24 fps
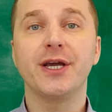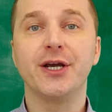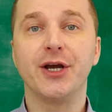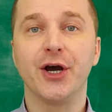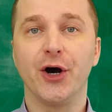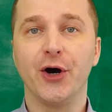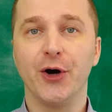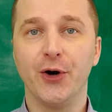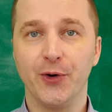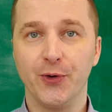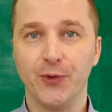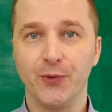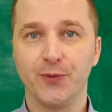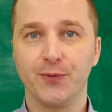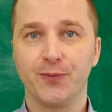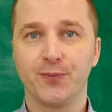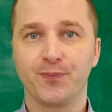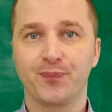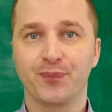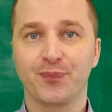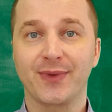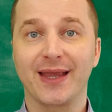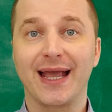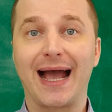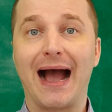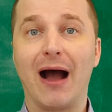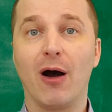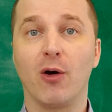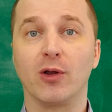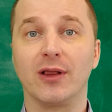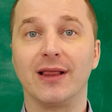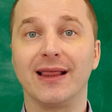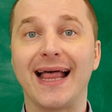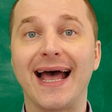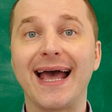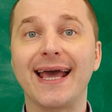go, I
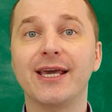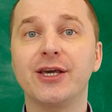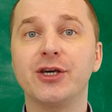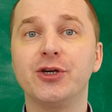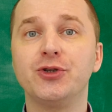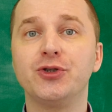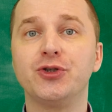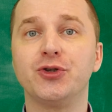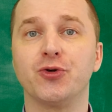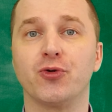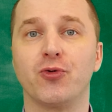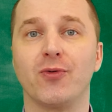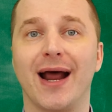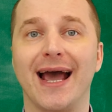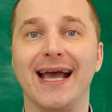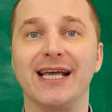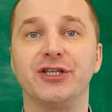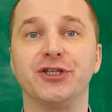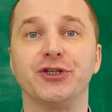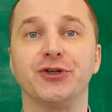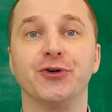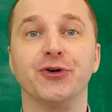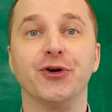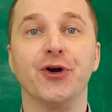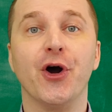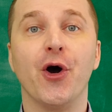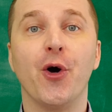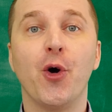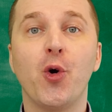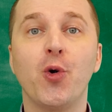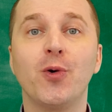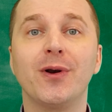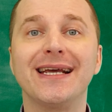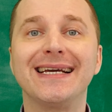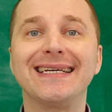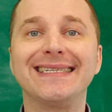would like you to write your
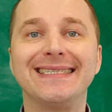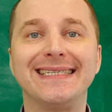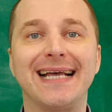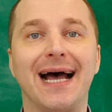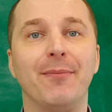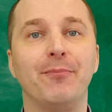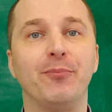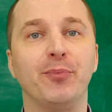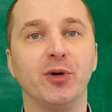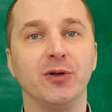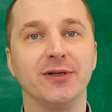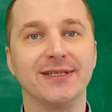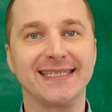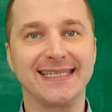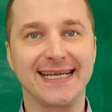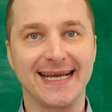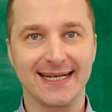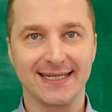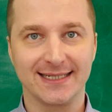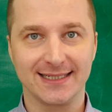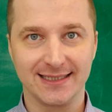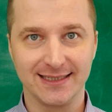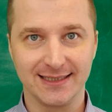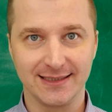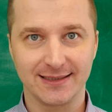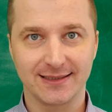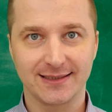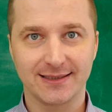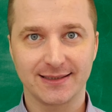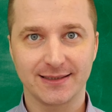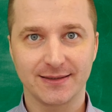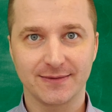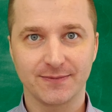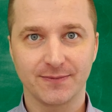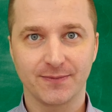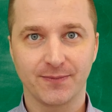own example
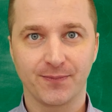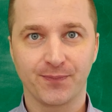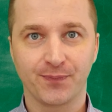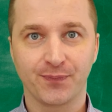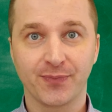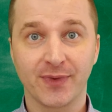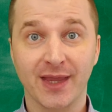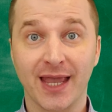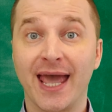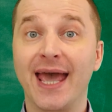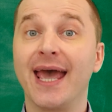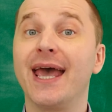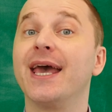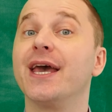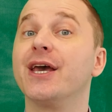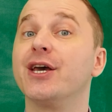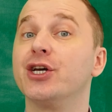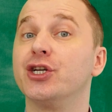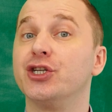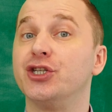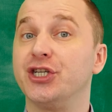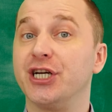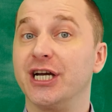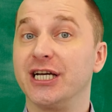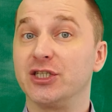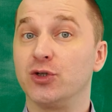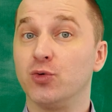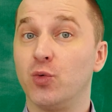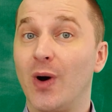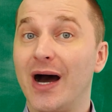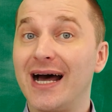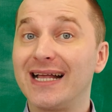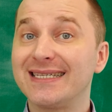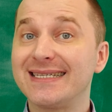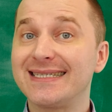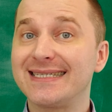sentence. Just
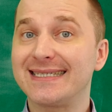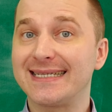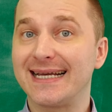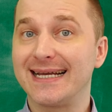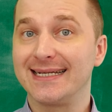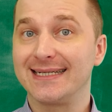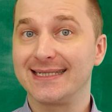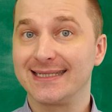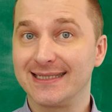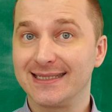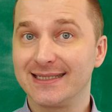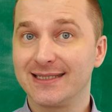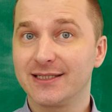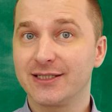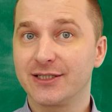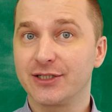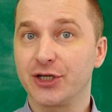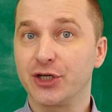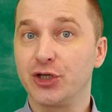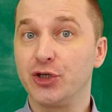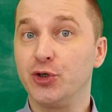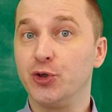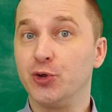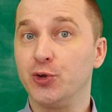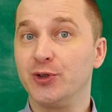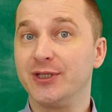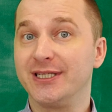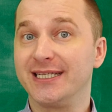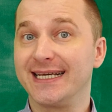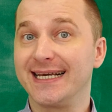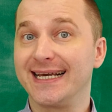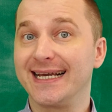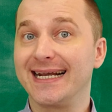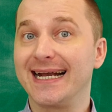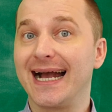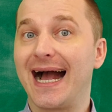one sentence
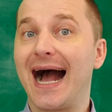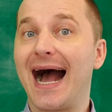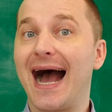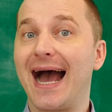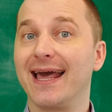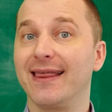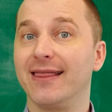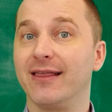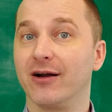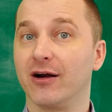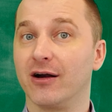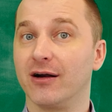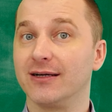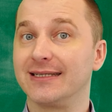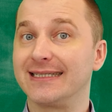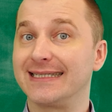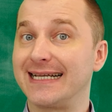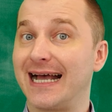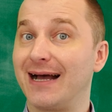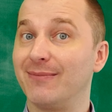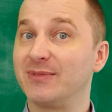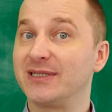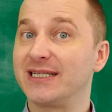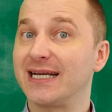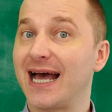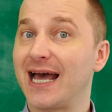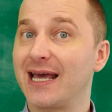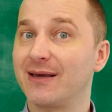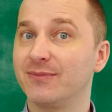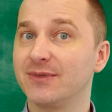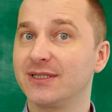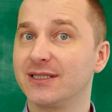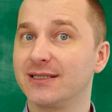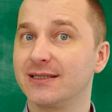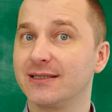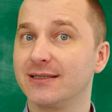using either
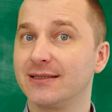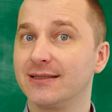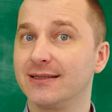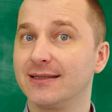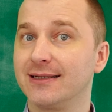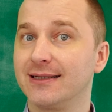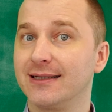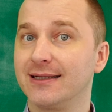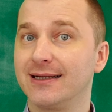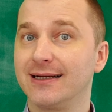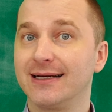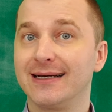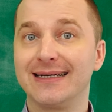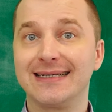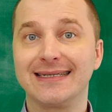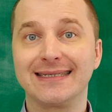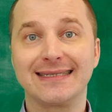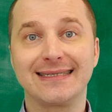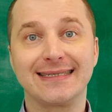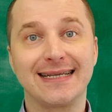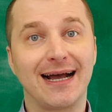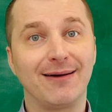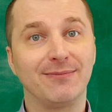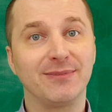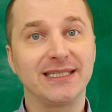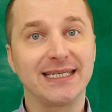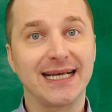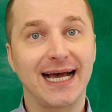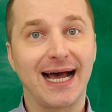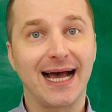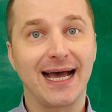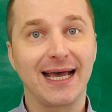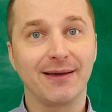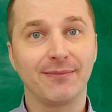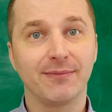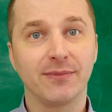sometimes,
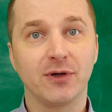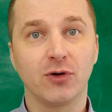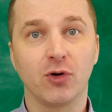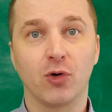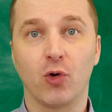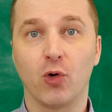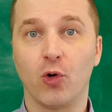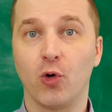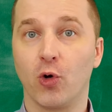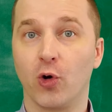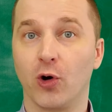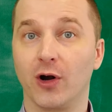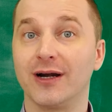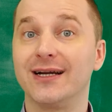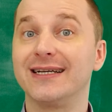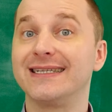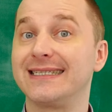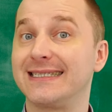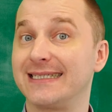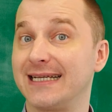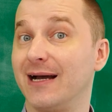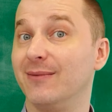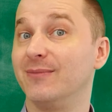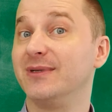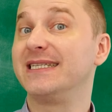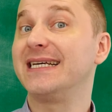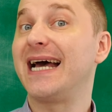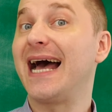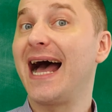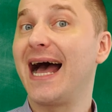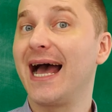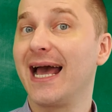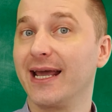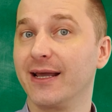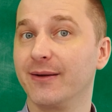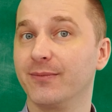sometime, or
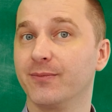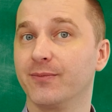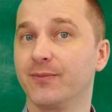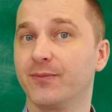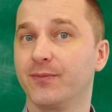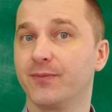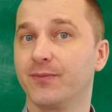sometime.